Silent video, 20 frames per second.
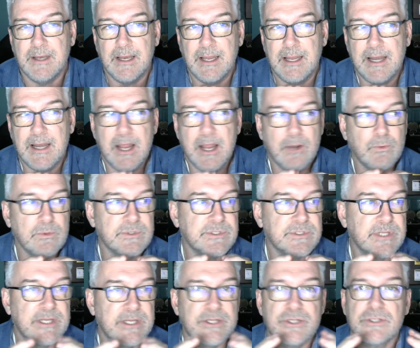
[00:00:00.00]
and I don't want to
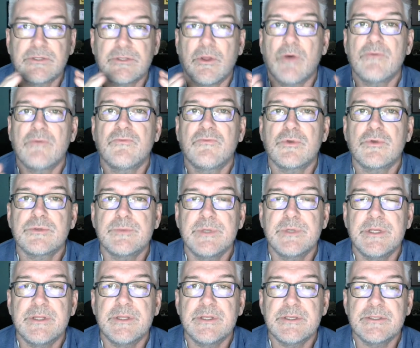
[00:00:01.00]
say just law enforcement
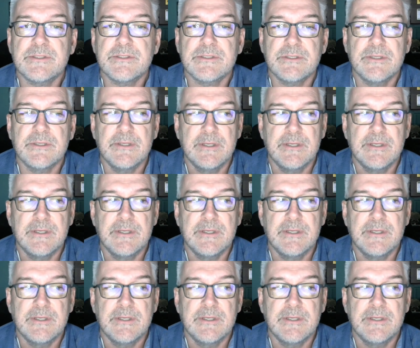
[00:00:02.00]
in this,